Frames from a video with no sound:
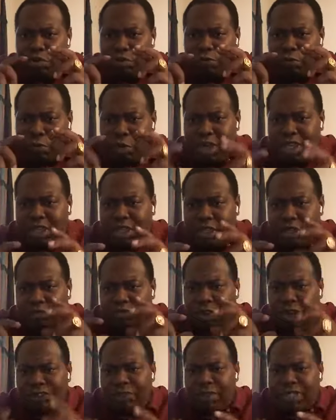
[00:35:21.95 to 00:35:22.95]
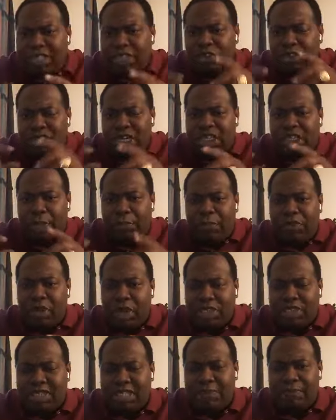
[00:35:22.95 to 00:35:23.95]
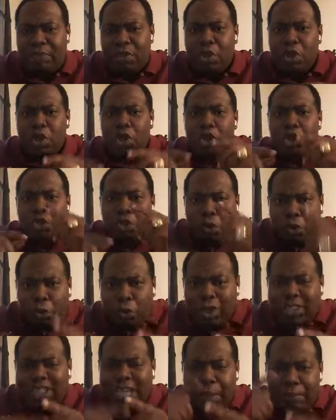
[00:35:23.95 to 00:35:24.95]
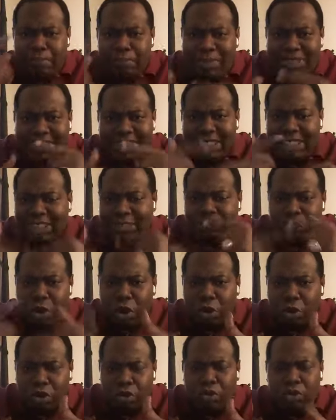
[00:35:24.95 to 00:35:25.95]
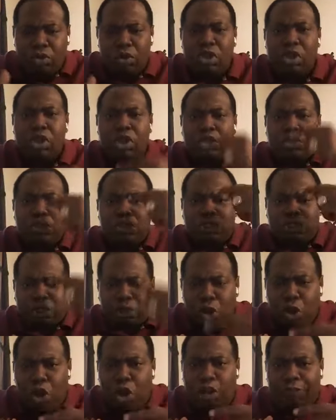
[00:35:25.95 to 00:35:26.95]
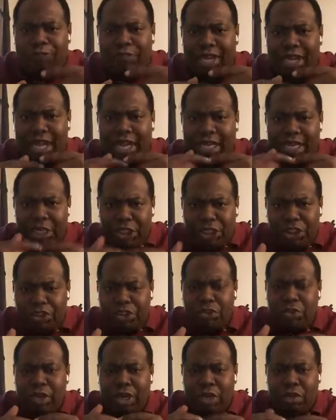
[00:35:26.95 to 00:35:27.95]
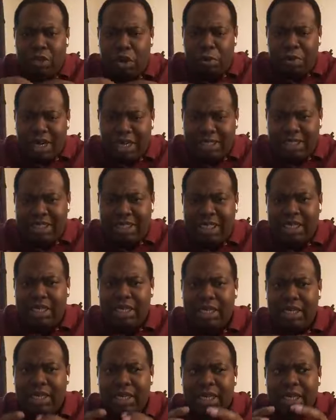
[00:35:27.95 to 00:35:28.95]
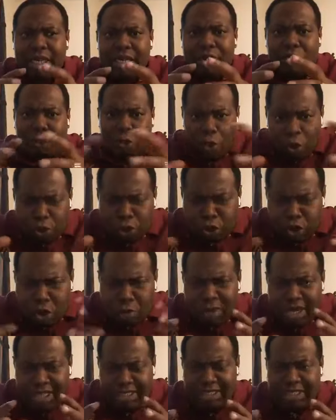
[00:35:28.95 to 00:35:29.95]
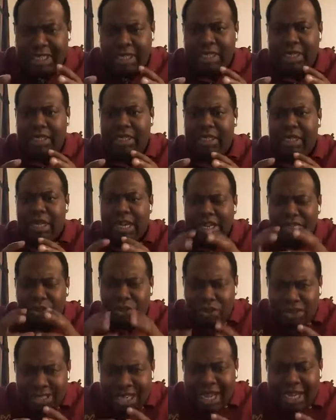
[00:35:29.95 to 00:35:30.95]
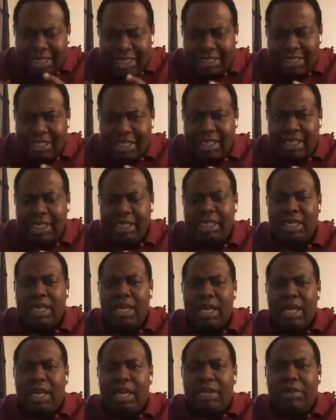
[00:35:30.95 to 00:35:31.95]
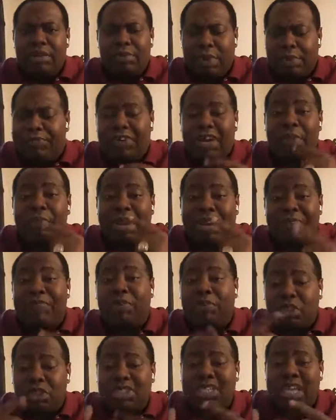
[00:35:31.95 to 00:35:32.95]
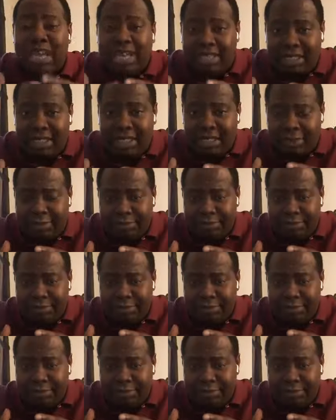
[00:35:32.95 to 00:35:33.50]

With transformational social entrepreneurship, you create a business model to solve an issue in community, close community, in society, for the benefit of society.